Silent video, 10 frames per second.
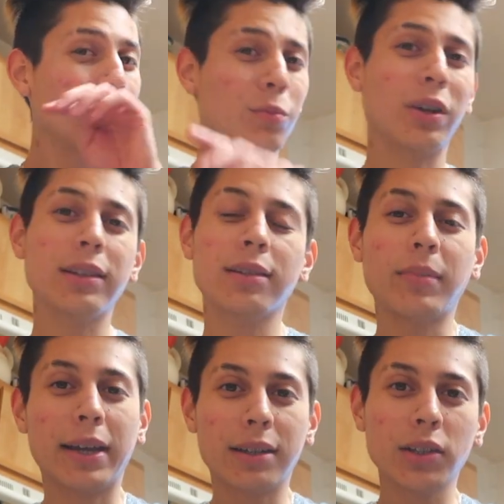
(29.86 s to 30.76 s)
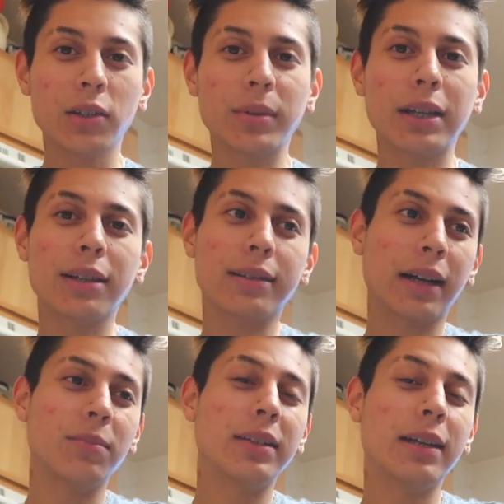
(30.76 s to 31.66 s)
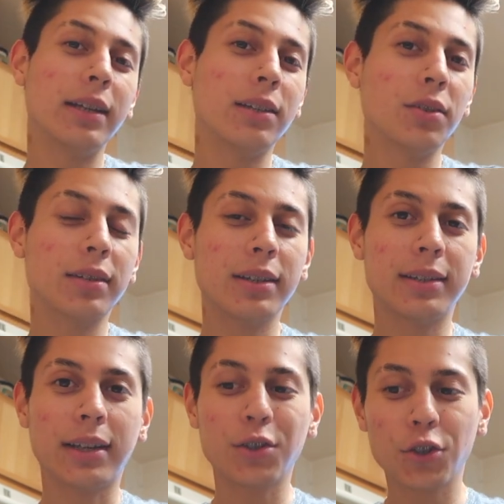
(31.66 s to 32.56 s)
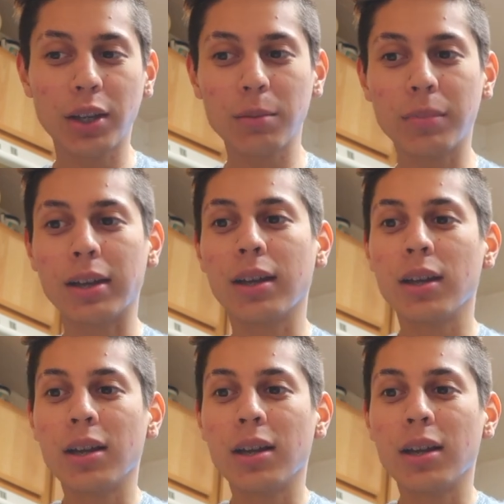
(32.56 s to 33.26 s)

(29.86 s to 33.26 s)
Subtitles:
run some errands because I've been needing to since yesterday, but